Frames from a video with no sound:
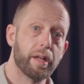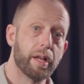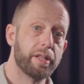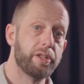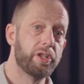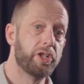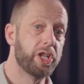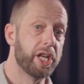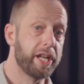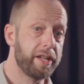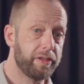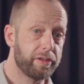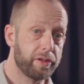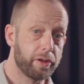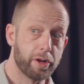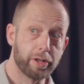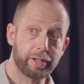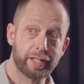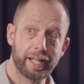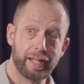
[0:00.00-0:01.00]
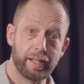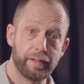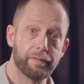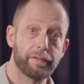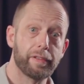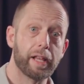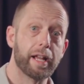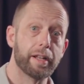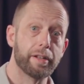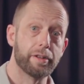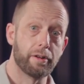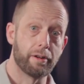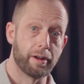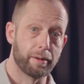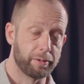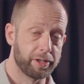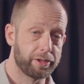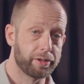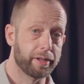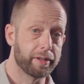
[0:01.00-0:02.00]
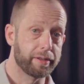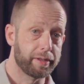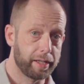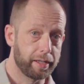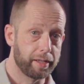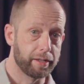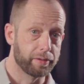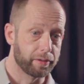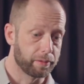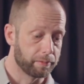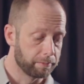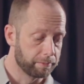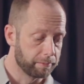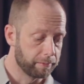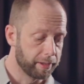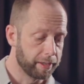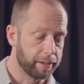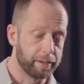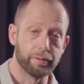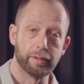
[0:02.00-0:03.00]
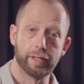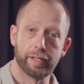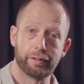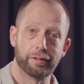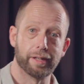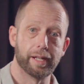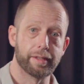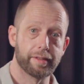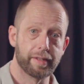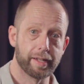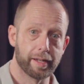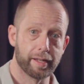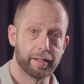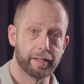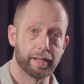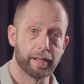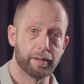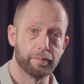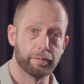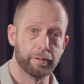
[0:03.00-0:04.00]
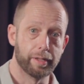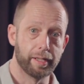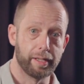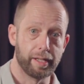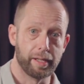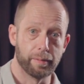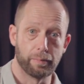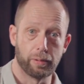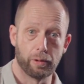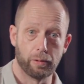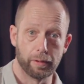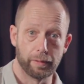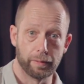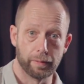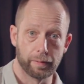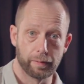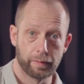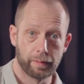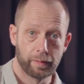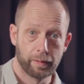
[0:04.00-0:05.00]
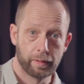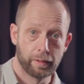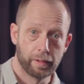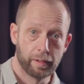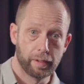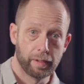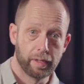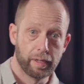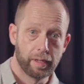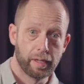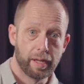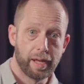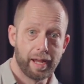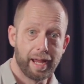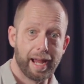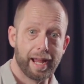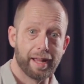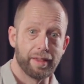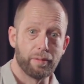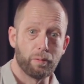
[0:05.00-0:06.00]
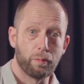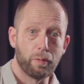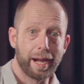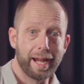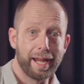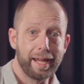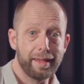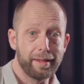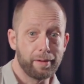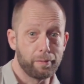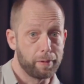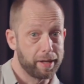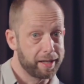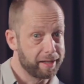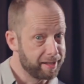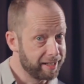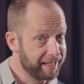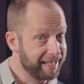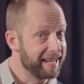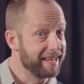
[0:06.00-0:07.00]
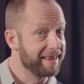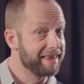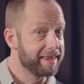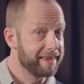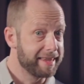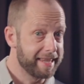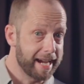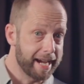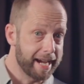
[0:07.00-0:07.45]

G13 flat 9, which I think is a really, really great sound and really important. And the way that we're going to get